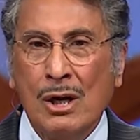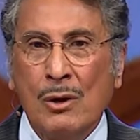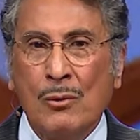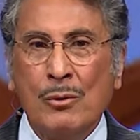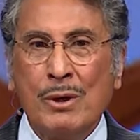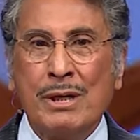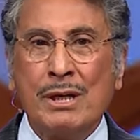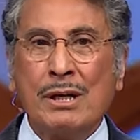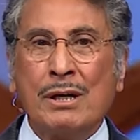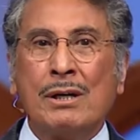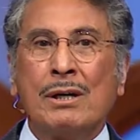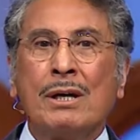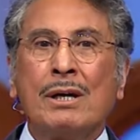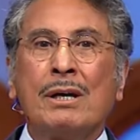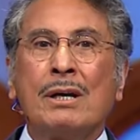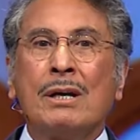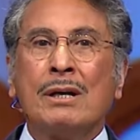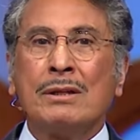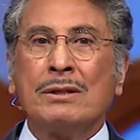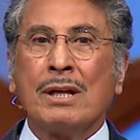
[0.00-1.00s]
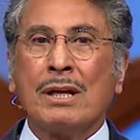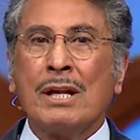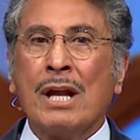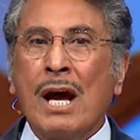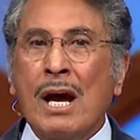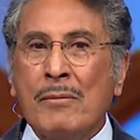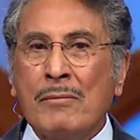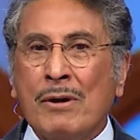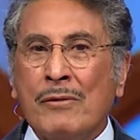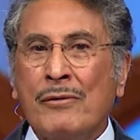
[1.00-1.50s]
when he heard the
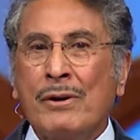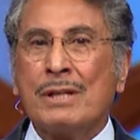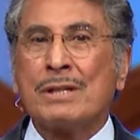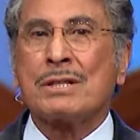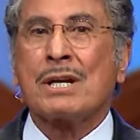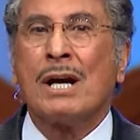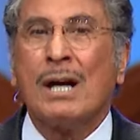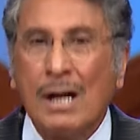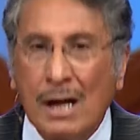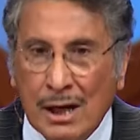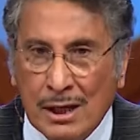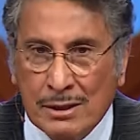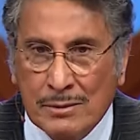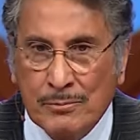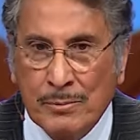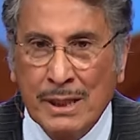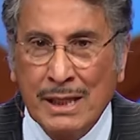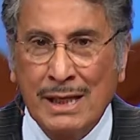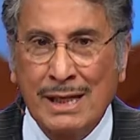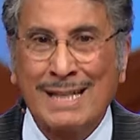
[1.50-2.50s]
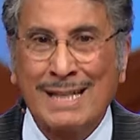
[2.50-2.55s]
name of his God being